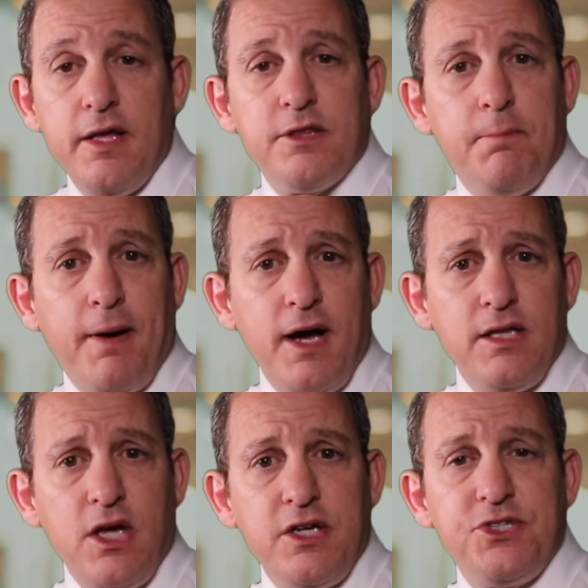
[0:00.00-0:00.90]
The
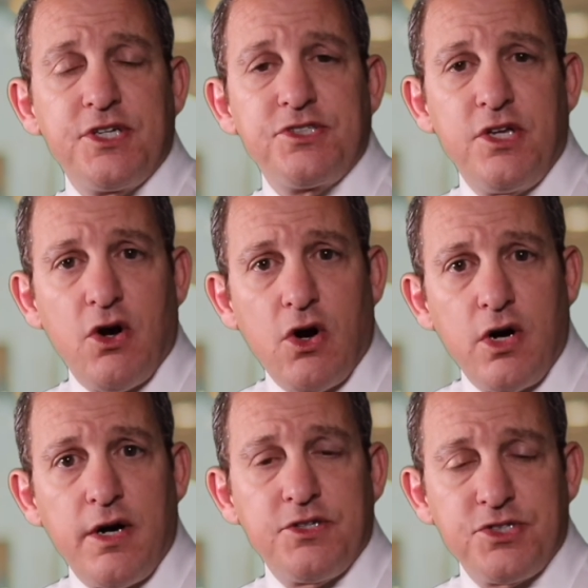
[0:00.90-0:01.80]
biologics that
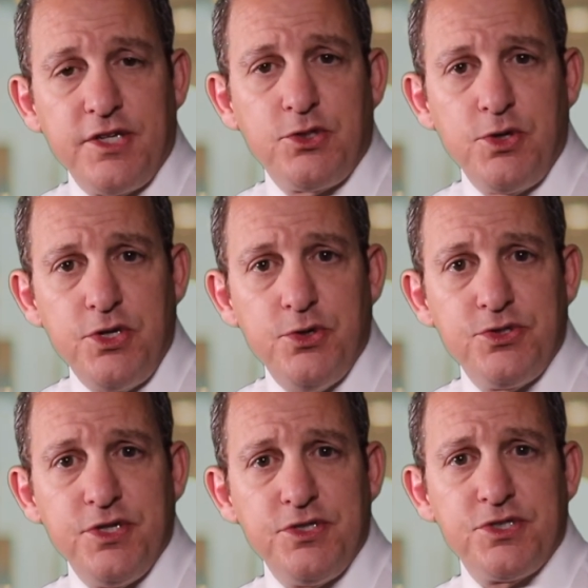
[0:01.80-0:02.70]
our center
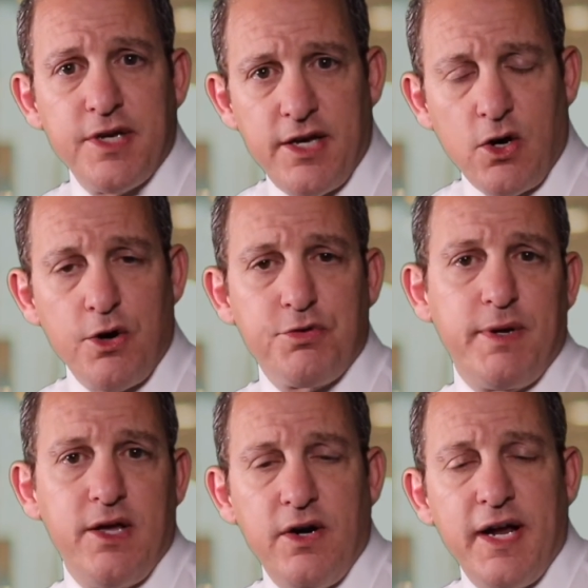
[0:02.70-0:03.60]
uses at R3
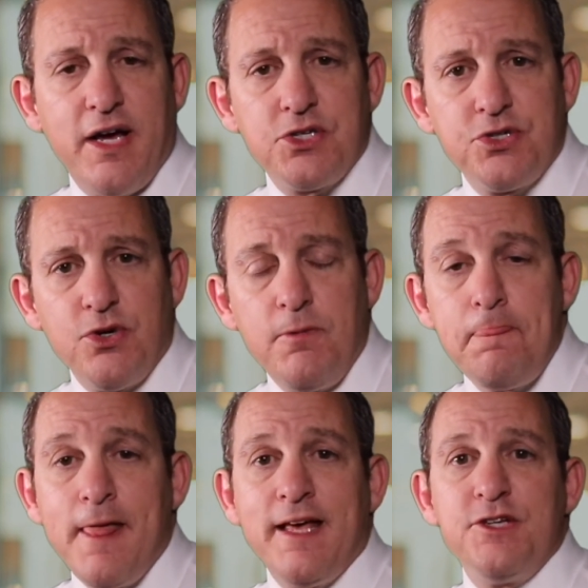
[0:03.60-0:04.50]
International
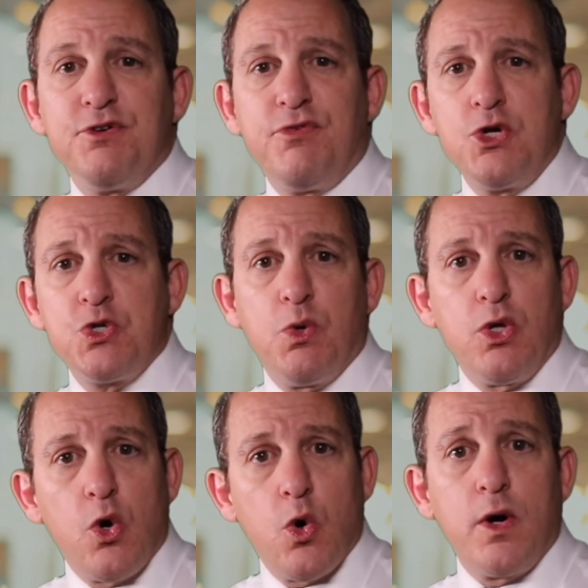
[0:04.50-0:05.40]
is a
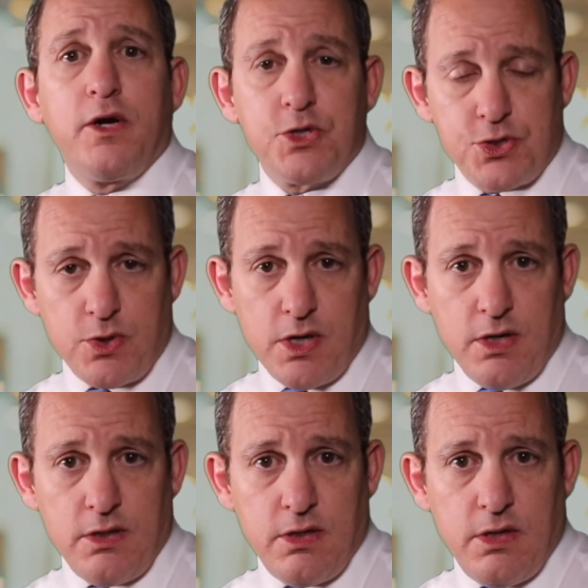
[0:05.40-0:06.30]
virtual
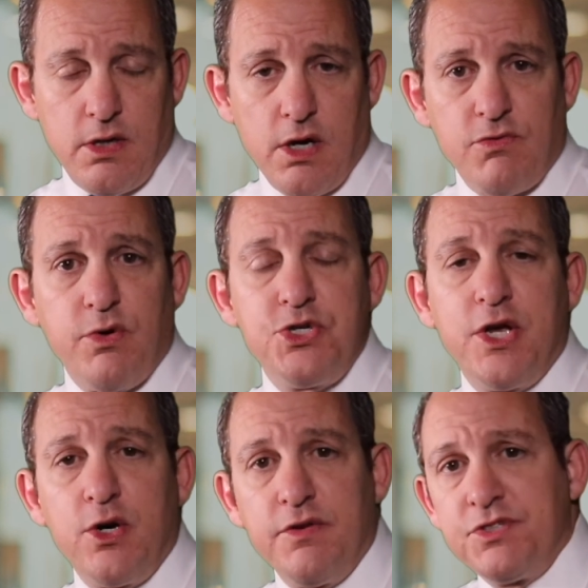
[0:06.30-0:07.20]
orchestra of
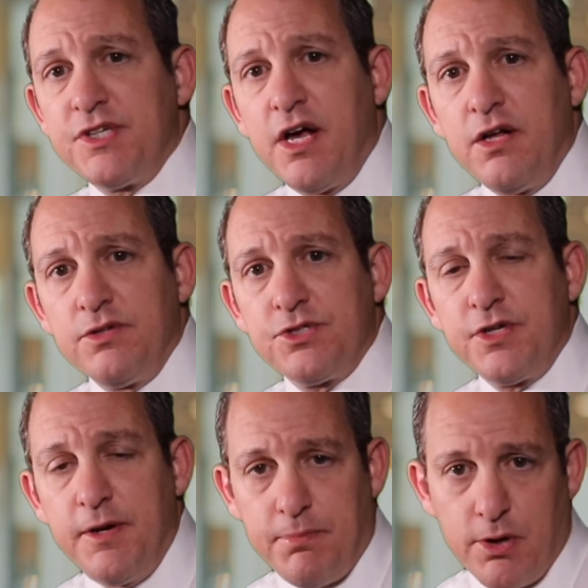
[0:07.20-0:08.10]
regenerative cells
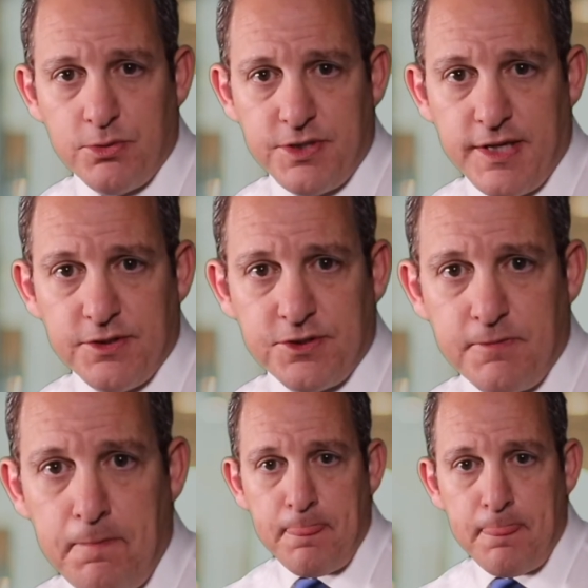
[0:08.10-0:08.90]
and proteins.